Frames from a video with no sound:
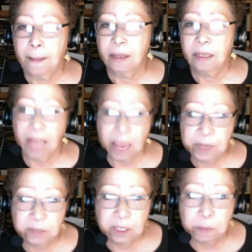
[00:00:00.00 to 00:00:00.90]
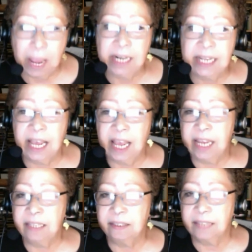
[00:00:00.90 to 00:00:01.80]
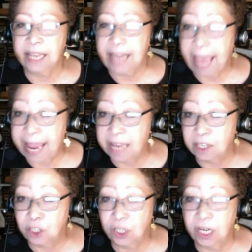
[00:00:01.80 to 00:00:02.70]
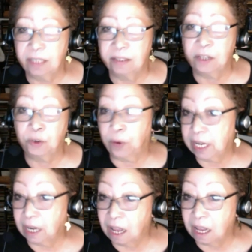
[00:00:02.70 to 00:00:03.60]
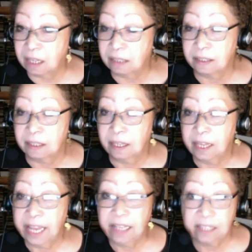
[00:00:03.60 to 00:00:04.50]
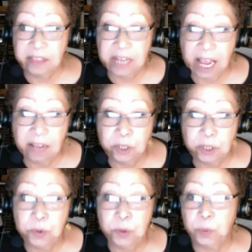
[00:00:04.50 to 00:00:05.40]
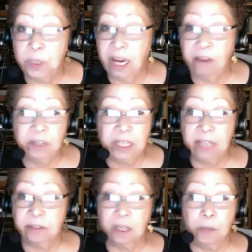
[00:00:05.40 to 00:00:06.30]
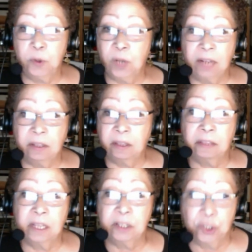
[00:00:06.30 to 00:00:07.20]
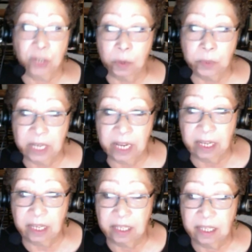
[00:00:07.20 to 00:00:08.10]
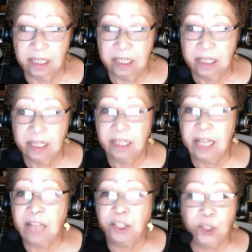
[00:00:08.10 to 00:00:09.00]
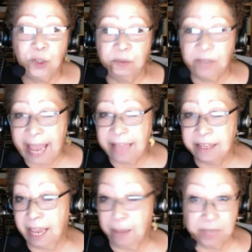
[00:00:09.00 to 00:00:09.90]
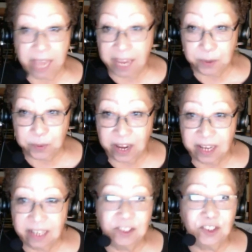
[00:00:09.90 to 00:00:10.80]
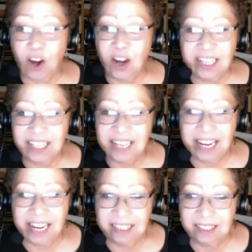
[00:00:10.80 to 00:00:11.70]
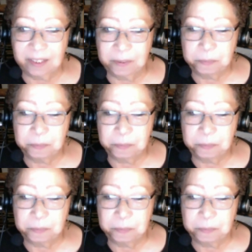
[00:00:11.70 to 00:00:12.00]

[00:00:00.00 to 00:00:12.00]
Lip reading: Climate of smiling eyes and handshakes and great hugs and southern how-dos when every day's a come on out of the thunder shower day. Longitude of lanyap, yeah, you're right, and starlit nights.